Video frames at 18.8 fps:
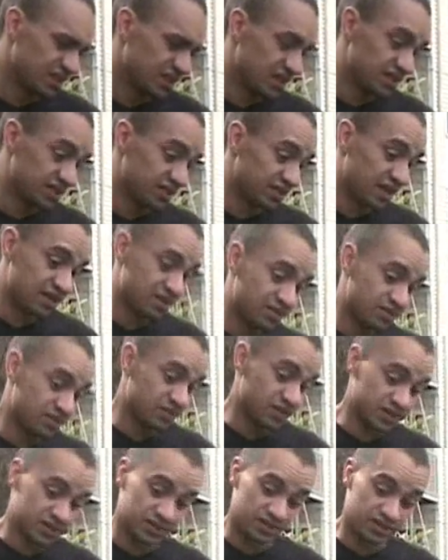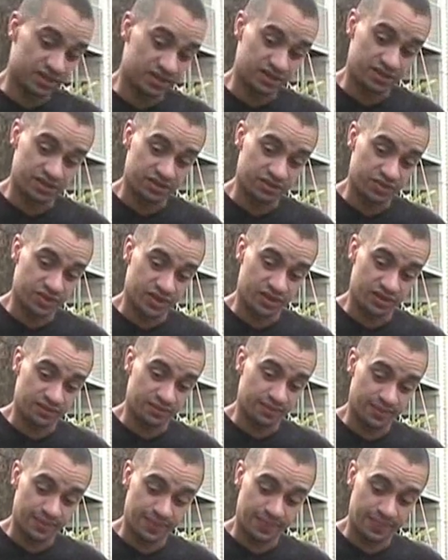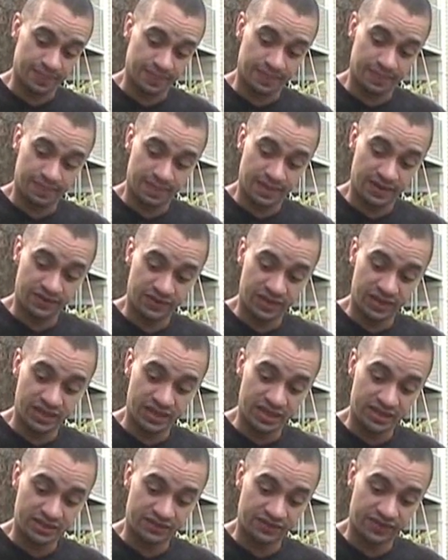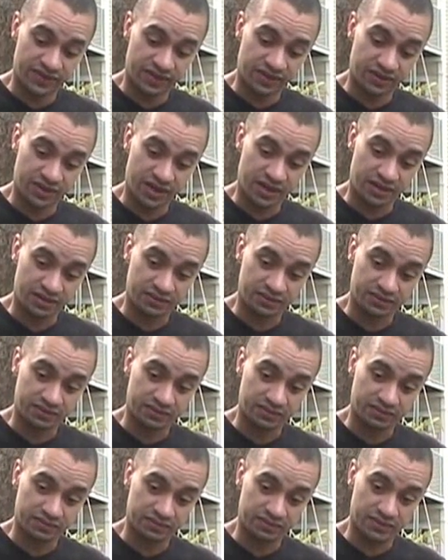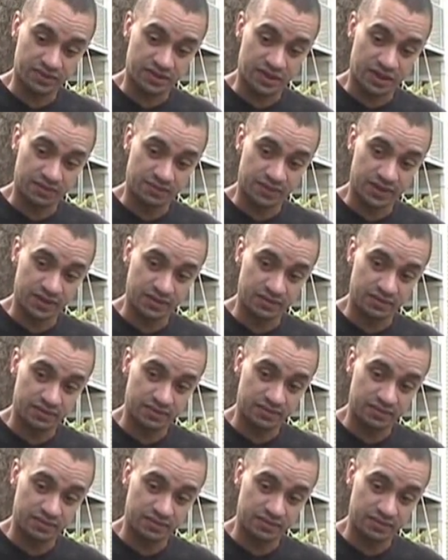I don't know what they're gonna do, but they really need to figure out something.